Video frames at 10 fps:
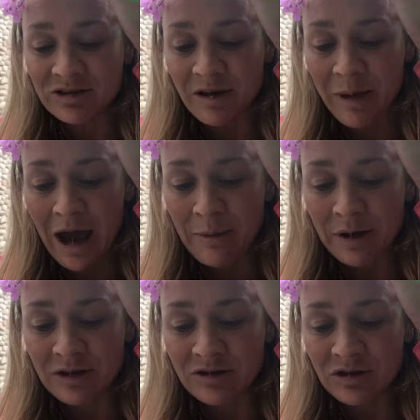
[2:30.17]
because I'm
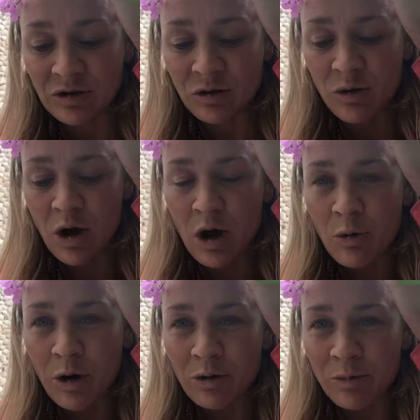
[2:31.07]
happy to
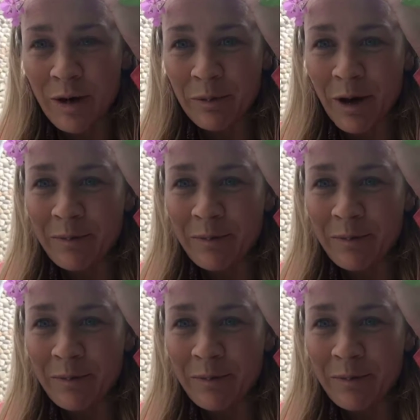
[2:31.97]
work with people.